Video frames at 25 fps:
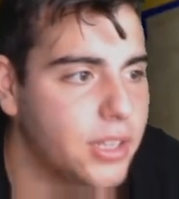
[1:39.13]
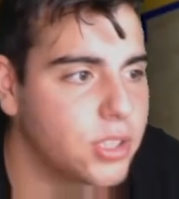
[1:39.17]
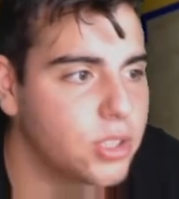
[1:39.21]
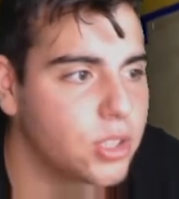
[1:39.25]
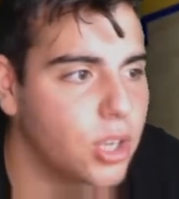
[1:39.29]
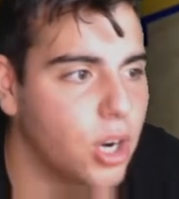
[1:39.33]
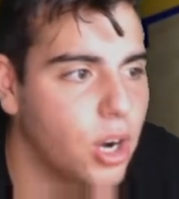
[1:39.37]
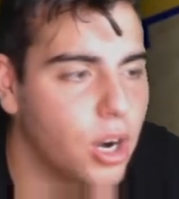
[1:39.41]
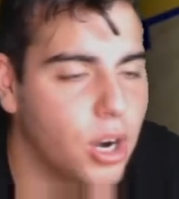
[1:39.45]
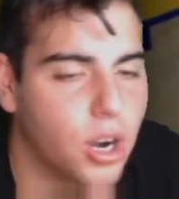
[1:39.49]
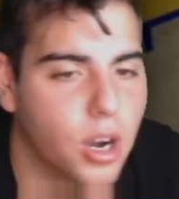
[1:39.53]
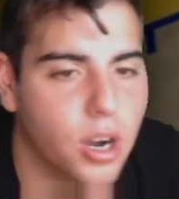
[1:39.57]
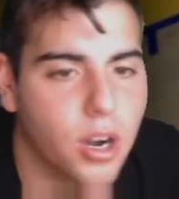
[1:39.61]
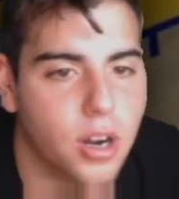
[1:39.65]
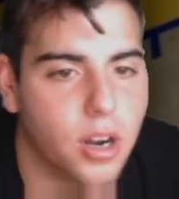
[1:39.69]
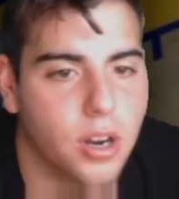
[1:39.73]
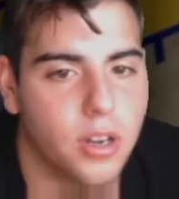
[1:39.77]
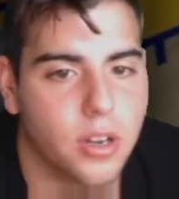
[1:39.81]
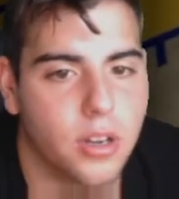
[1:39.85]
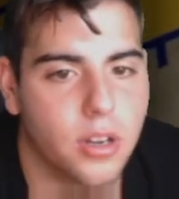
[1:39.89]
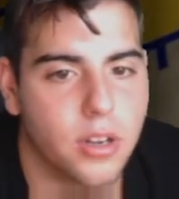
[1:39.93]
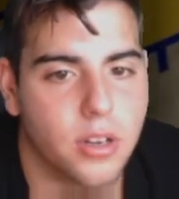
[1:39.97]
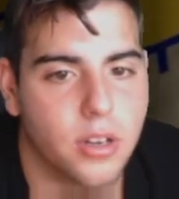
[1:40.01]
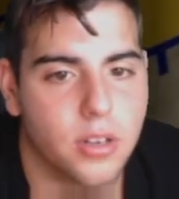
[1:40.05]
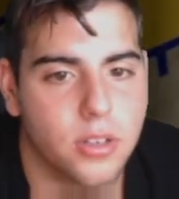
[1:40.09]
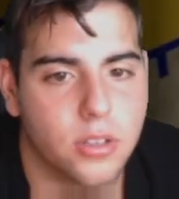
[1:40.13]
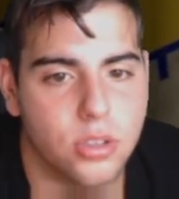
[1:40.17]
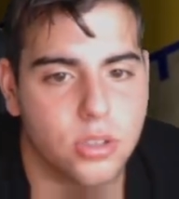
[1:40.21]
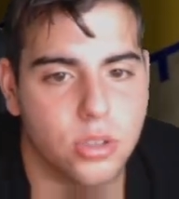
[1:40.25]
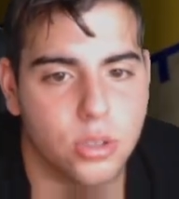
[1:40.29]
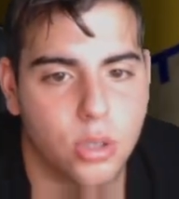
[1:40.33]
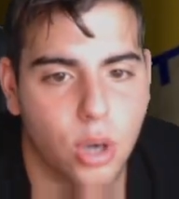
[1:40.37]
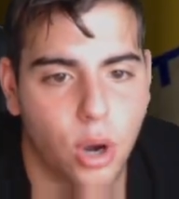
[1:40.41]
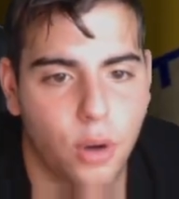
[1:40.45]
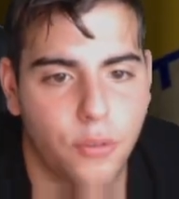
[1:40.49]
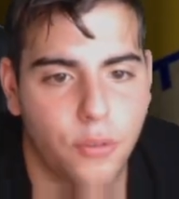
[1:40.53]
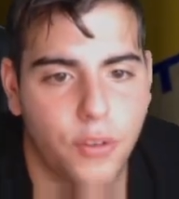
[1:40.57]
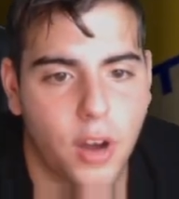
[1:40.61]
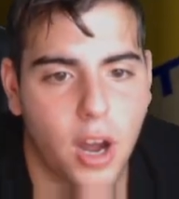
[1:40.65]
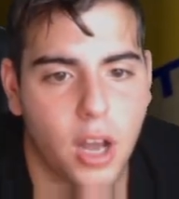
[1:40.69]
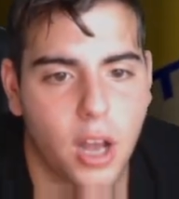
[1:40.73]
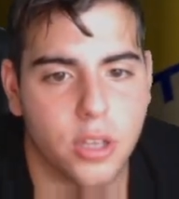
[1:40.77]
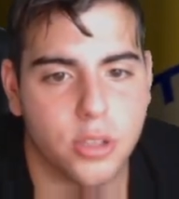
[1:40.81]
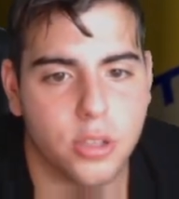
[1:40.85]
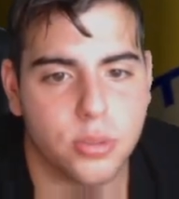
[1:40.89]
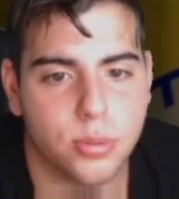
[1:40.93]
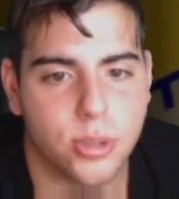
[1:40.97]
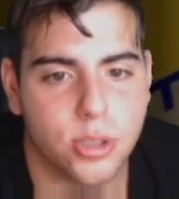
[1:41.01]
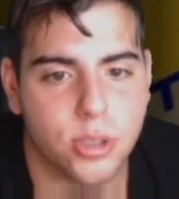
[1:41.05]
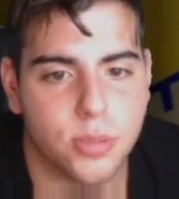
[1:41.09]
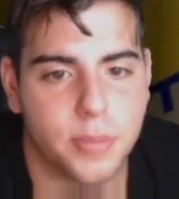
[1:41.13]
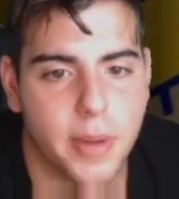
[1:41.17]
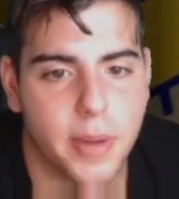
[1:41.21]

sure to go follow the Twitch,